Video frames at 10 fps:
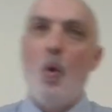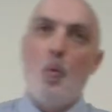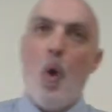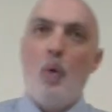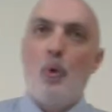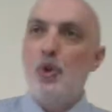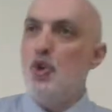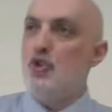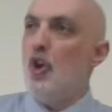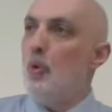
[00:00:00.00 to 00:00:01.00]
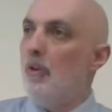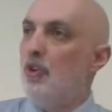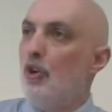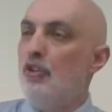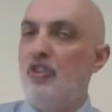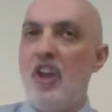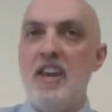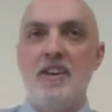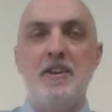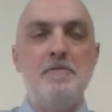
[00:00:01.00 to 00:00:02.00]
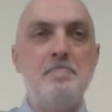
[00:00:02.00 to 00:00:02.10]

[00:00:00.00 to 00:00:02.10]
What will you do with your sin?